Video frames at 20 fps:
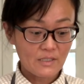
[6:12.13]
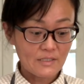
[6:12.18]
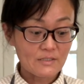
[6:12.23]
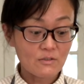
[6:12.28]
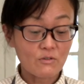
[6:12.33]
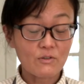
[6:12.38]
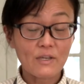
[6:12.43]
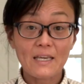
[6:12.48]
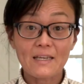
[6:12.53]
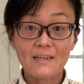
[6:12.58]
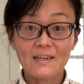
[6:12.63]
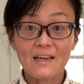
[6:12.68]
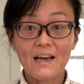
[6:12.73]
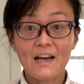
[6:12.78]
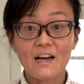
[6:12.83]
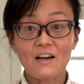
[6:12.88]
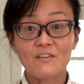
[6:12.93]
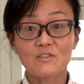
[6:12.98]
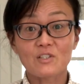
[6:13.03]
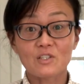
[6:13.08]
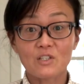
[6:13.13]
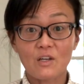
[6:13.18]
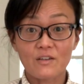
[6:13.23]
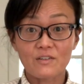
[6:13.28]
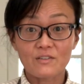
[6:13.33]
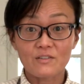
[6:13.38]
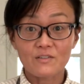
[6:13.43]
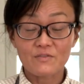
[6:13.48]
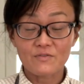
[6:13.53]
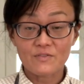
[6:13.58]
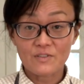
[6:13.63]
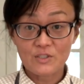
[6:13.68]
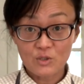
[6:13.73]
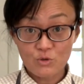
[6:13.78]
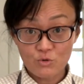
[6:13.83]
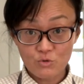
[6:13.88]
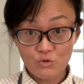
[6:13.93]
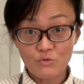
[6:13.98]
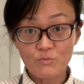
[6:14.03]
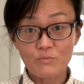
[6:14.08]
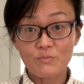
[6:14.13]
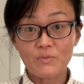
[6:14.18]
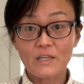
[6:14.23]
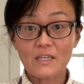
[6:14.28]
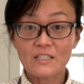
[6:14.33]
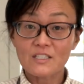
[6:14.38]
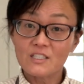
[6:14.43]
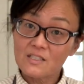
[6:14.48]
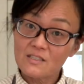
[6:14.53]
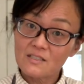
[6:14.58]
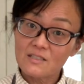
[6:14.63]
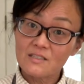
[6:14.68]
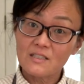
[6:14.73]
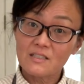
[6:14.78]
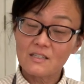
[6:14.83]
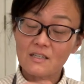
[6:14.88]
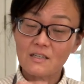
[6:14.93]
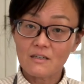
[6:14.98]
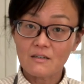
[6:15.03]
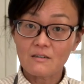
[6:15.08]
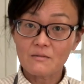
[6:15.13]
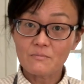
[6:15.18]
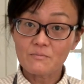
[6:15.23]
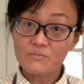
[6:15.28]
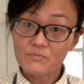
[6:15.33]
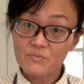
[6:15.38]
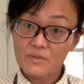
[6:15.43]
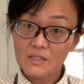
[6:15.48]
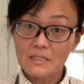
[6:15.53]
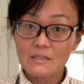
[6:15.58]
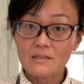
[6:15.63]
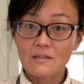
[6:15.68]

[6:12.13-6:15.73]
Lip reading: It's okay to have a lot of soup and just a